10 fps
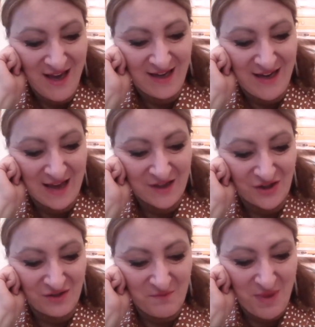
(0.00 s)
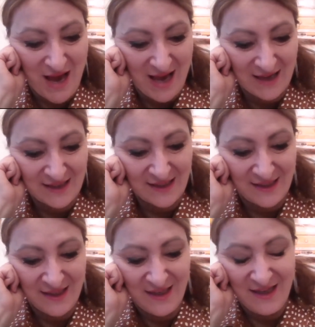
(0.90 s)
an action-packed
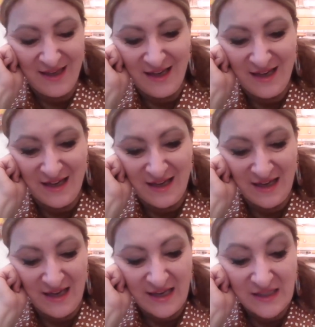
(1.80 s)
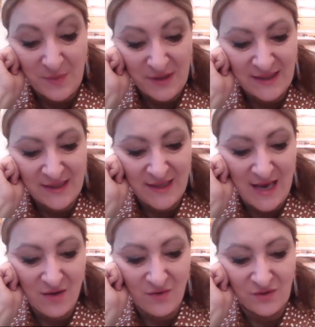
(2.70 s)
experience. And
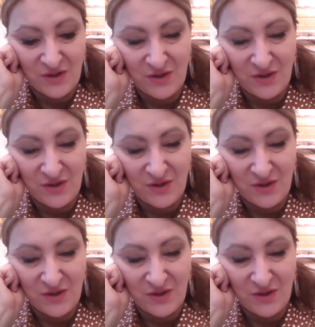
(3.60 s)
now